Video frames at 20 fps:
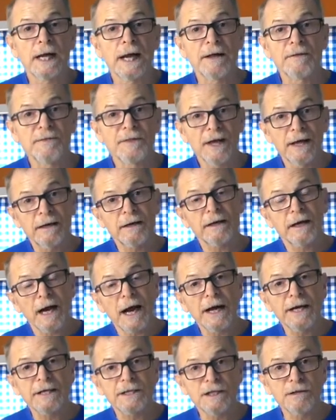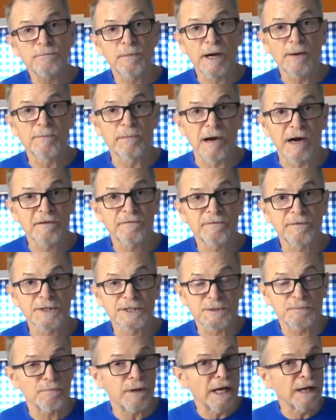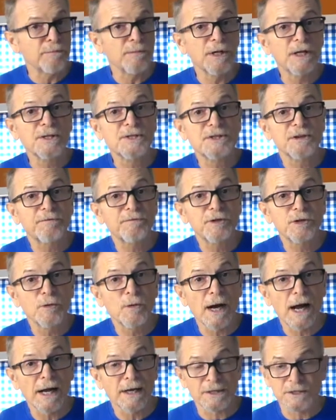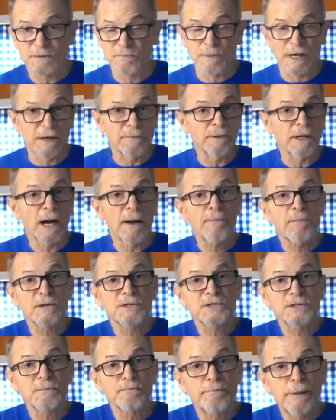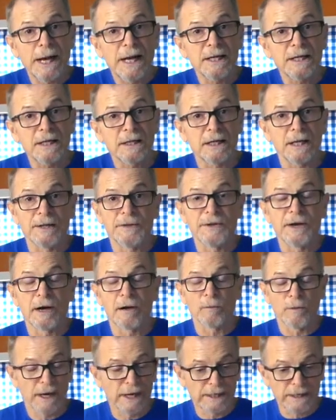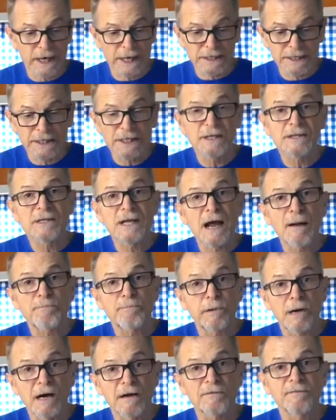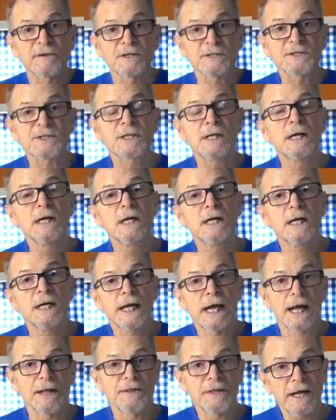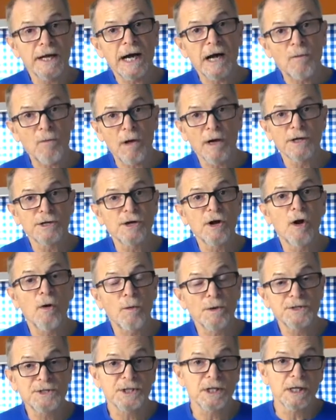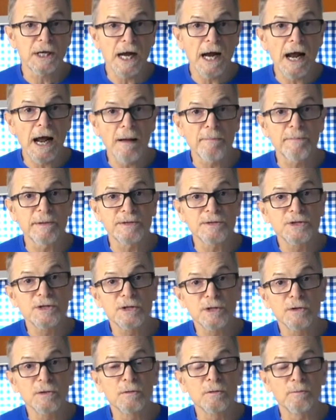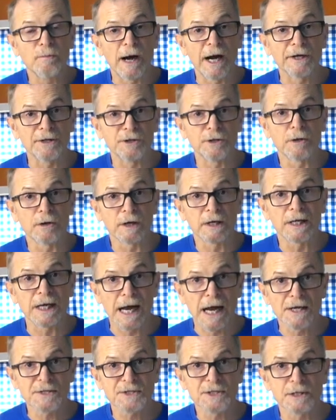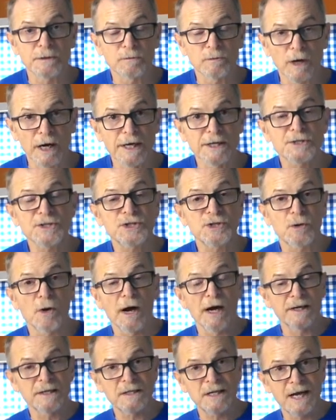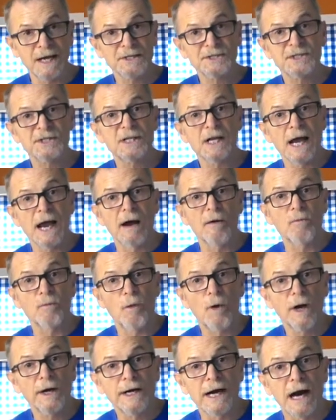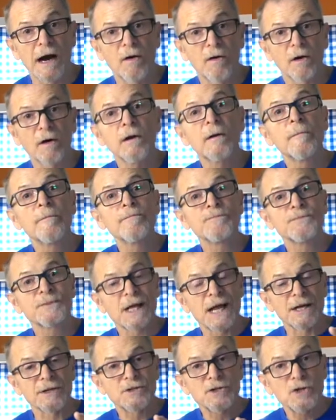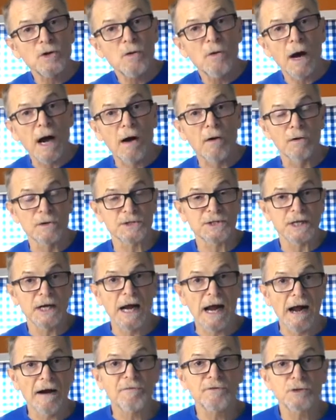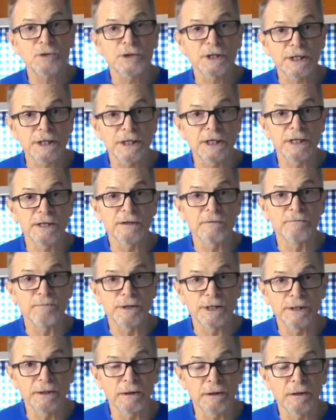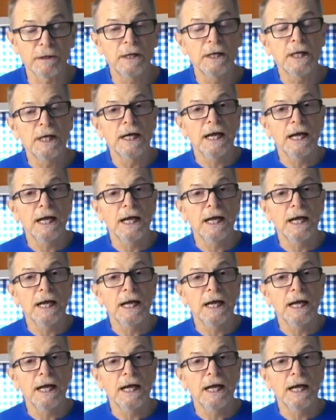And then I eat my breakfast. Maybe it's a few eggs. Maybe I put some bacon in there, right? And I eat that breakfast. And then I want to know what's going to happen to my uric acid, right? So I test at one hour and two hours after eating the meal.